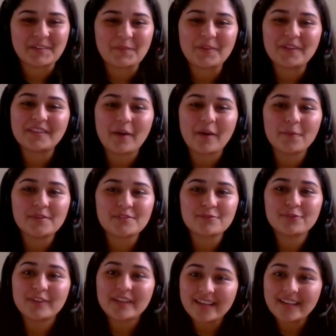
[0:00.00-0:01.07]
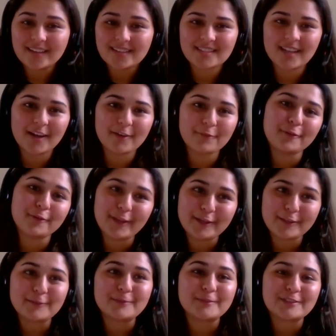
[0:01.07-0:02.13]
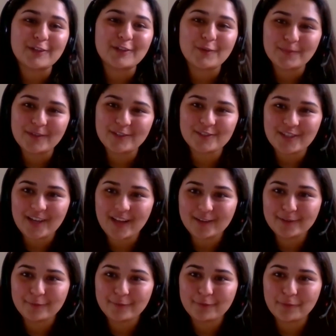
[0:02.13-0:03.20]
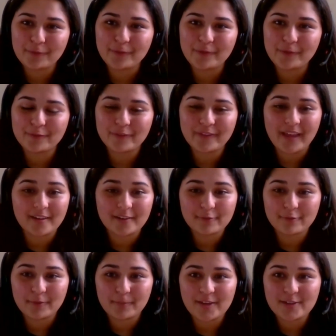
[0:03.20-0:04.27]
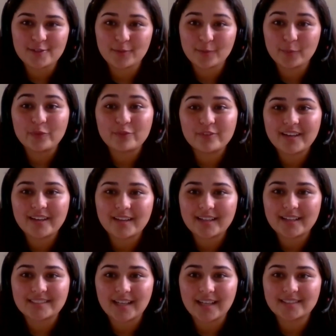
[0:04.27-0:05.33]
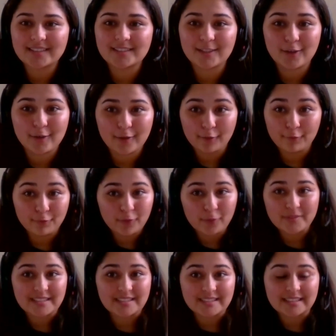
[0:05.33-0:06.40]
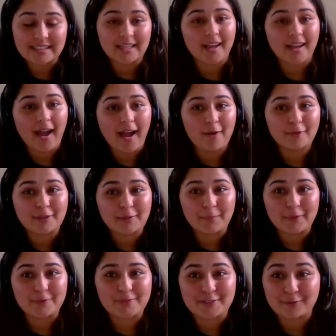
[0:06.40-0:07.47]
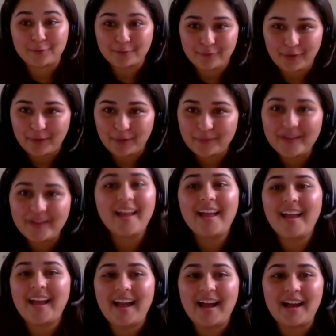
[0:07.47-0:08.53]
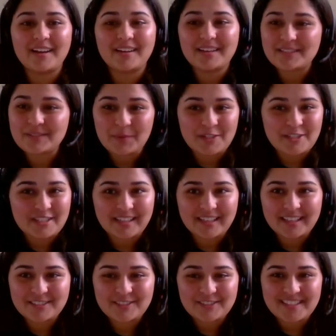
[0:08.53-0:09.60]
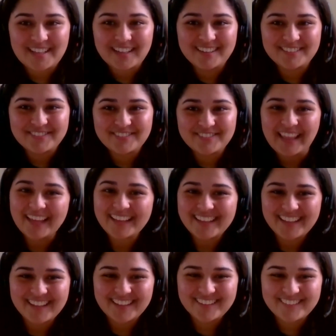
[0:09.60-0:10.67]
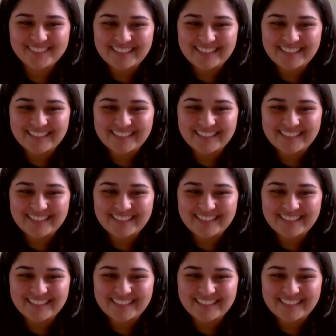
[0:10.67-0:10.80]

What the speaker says: Well, that was really insightful. Thank you so much, Helen, for that information. And we're really excited and looking forward to seeing how Yobota grow, especially as yourself. Thank you.